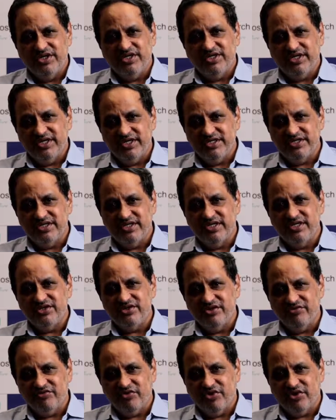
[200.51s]
the incidence
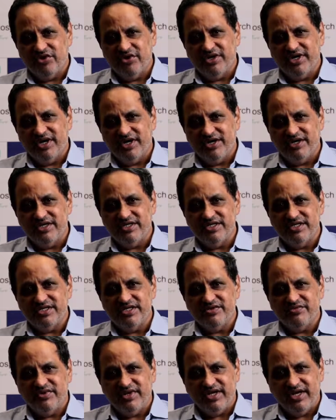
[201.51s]
of coronary artery disease
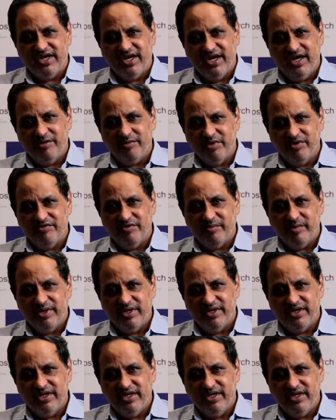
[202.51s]
is very high among women.